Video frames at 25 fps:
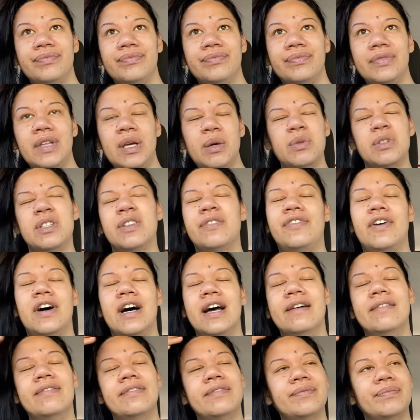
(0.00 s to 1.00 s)
it was a
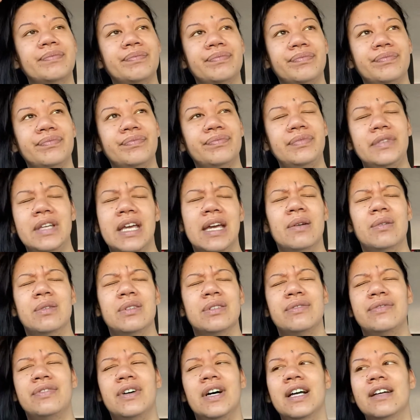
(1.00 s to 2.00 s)
5. Yeah, it was
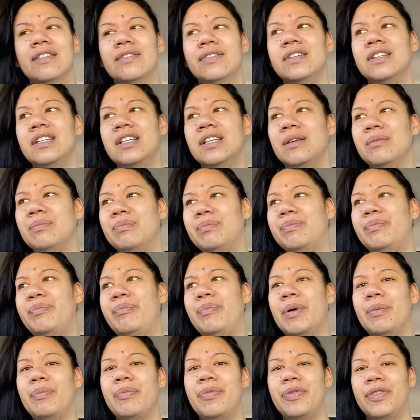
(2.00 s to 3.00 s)
a 5.
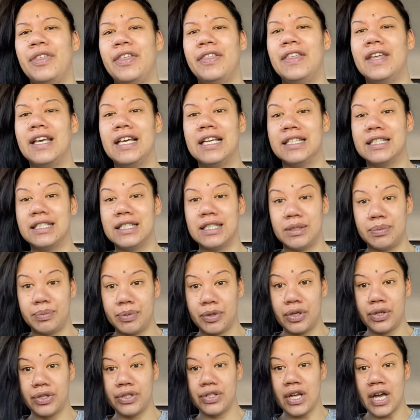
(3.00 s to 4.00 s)
But the thing is
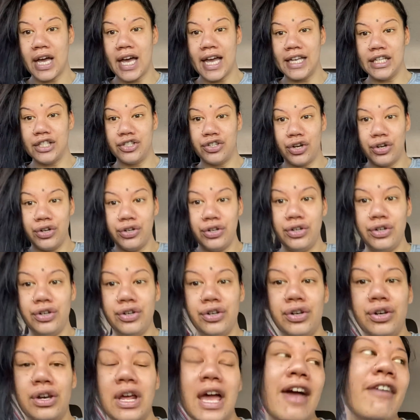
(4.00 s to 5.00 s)
because I don't
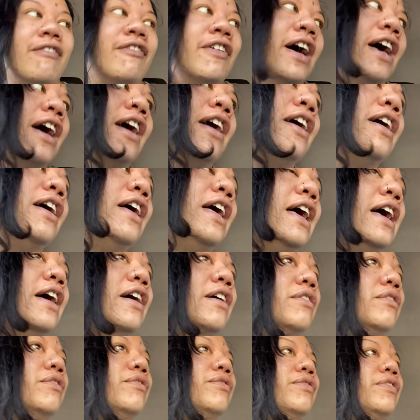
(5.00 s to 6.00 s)
ever
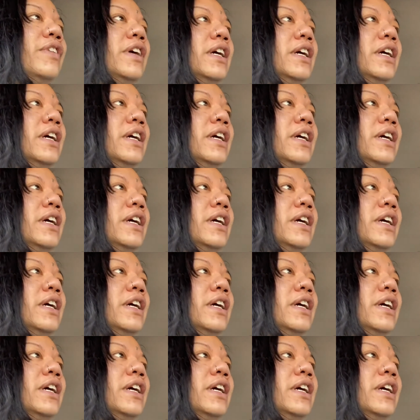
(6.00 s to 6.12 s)
have